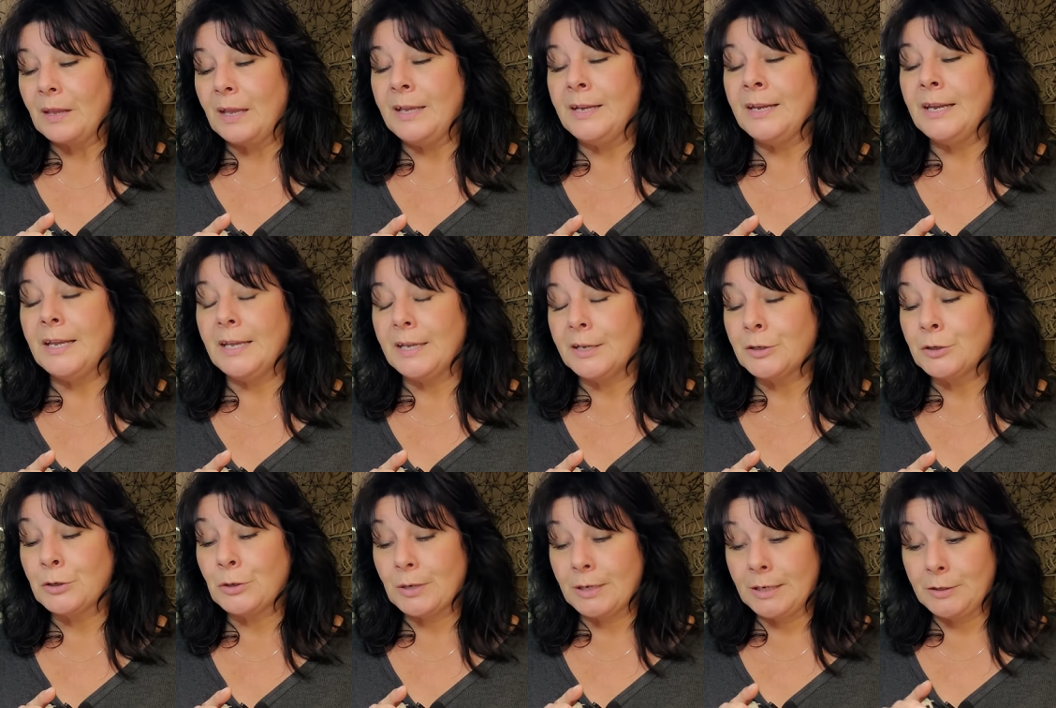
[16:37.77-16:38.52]
an
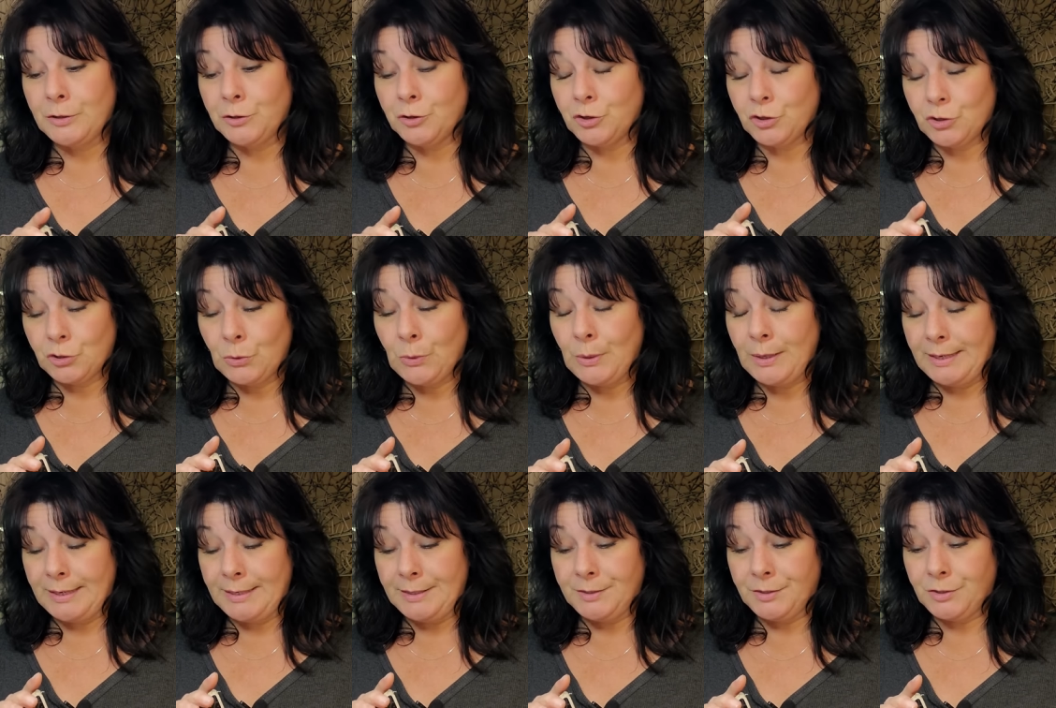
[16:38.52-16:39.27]
ignorant
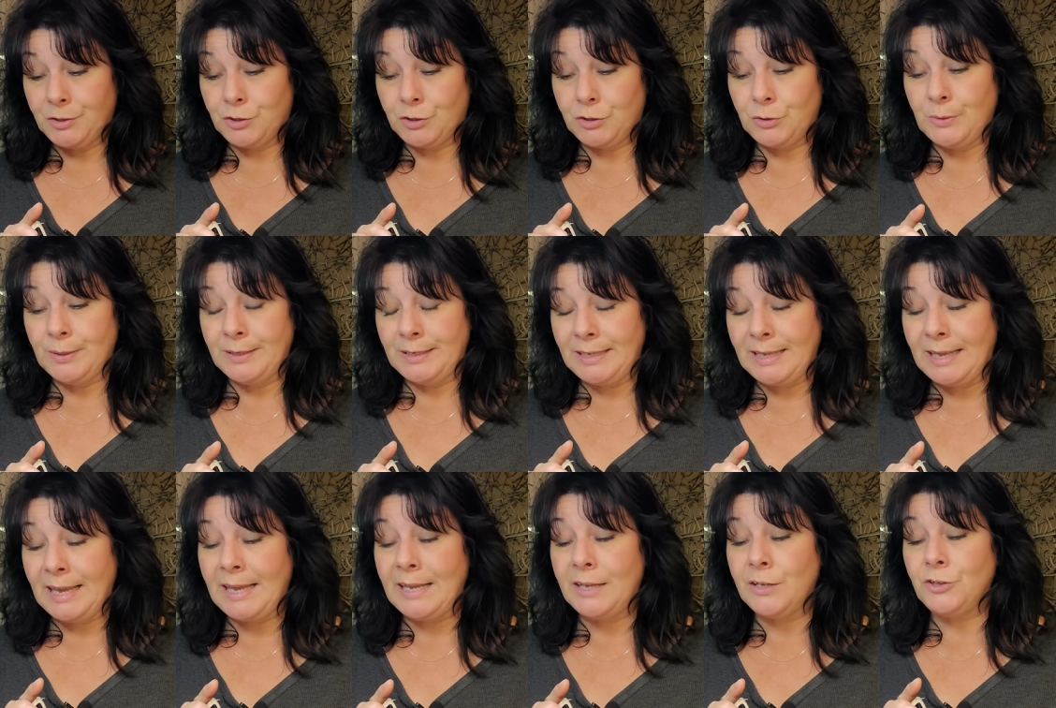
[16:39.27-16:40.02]
choice to
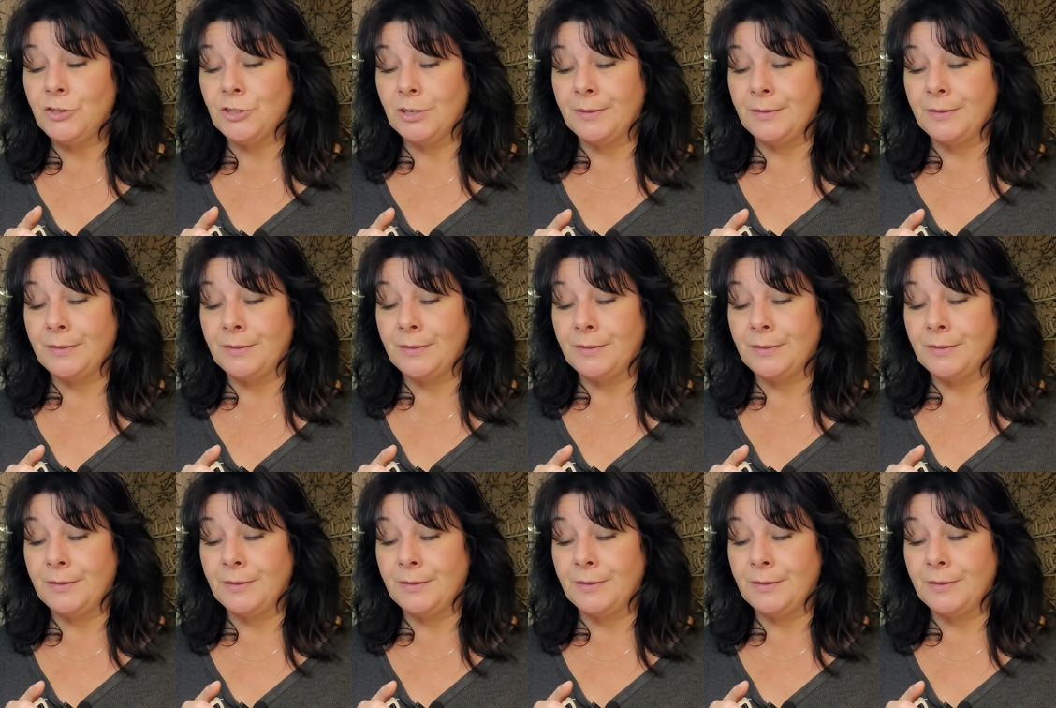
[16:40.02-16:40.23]
engage